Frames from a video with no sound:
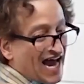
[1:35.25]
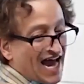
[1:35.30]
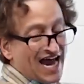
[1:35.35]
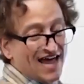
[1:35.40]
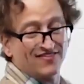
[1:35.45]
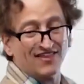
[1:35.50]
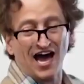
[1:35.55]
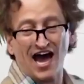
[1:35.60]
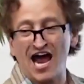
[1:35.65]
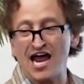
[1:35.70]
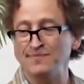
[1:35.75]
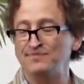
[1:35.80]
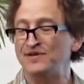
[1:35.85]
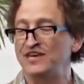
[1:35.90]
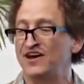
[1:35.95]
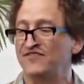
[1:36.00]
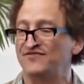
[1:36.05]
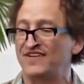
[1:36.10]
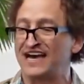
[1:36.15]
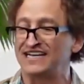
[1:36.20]
and the
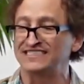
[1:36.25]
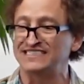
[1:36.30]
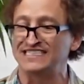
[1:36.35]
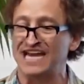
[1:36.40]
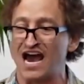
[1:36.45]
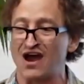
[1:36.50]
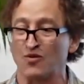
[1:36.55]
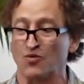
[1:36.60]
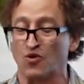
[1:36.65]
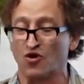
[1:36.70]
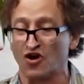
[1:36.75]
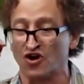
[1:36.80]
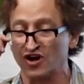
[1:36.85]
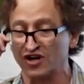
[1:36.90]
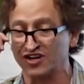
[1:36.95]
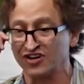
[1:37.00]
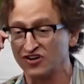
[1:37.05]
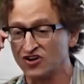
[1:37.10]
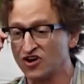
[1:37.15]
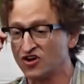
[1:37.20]
IPFS
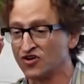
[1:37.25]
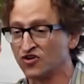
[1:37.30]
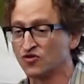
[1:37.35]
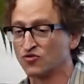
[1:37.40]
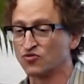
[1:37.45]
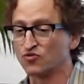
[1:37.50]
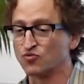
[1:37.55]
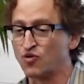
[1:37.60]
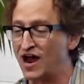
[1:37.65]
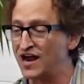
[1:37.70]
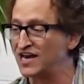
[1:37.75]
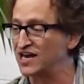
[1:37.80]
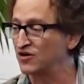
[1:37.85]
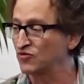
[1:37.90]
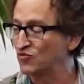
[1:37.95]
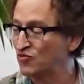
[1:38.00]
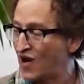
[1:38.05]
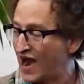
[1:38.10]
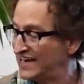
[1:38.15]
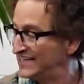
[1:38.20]
network
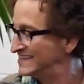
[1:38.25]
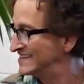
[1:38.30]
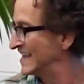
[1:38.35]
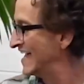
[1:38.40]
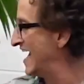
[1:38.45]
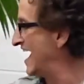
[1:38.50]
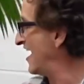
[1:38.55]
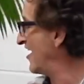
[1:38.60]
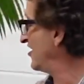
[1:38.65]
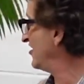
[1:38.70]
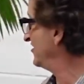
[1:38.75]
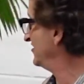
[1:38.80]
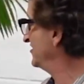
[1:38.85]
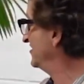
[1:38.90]
running right there.